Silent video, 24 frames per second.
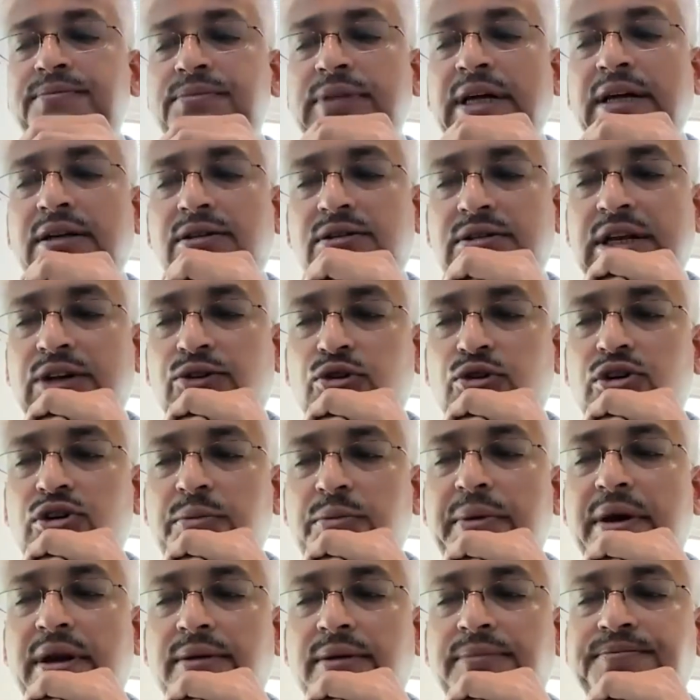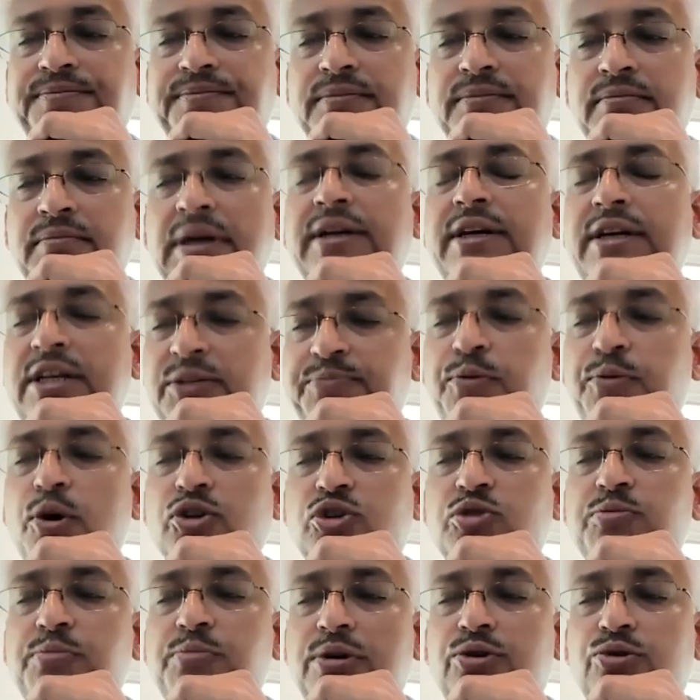That will remain. But it is
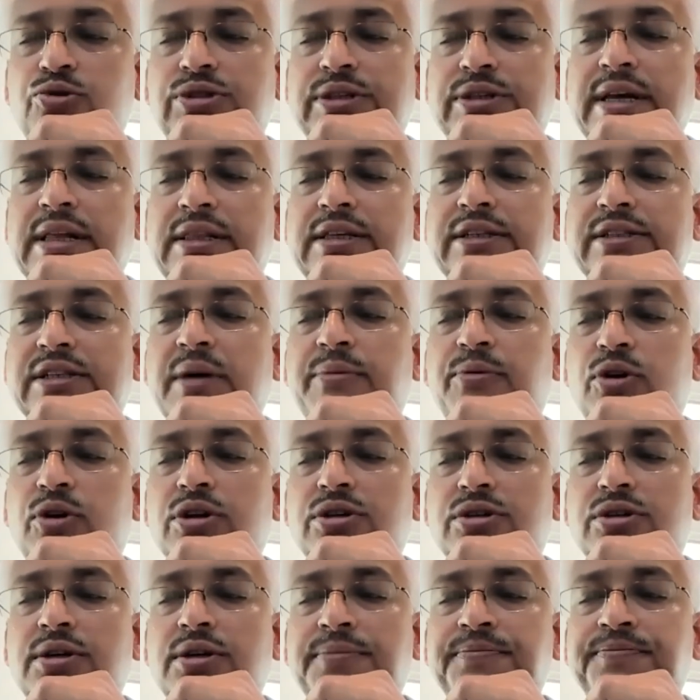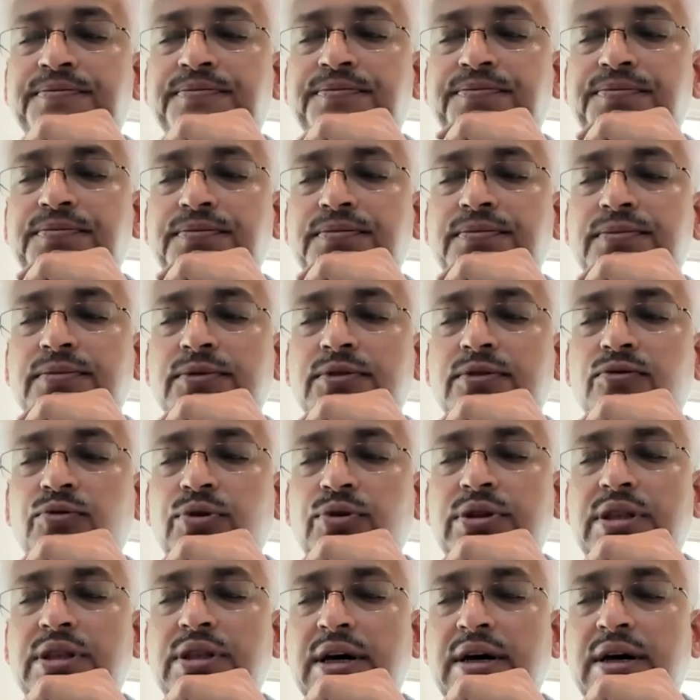possible to scale this up, honestly,
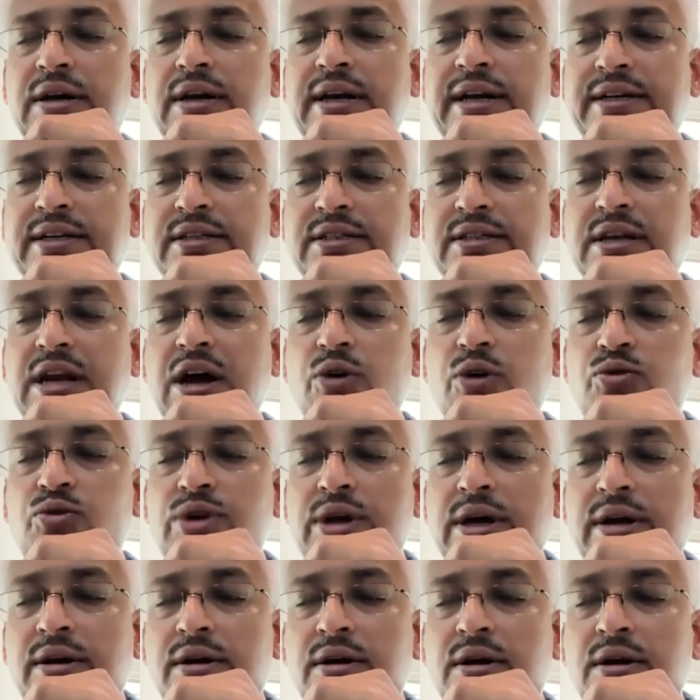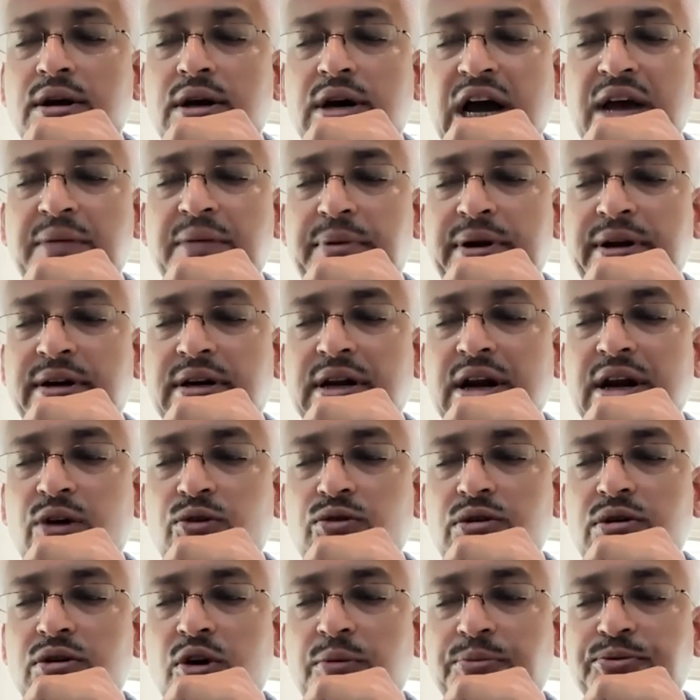with the latest cloud, hybrid
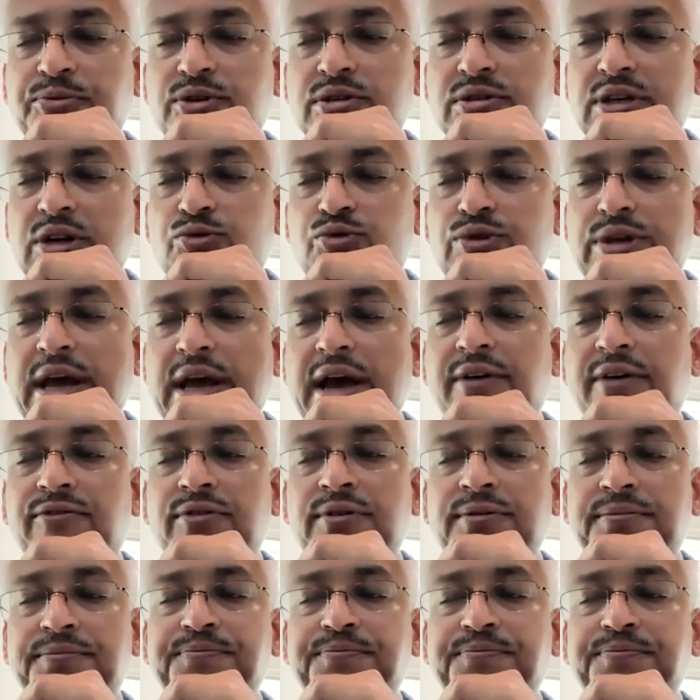cloud options that we have.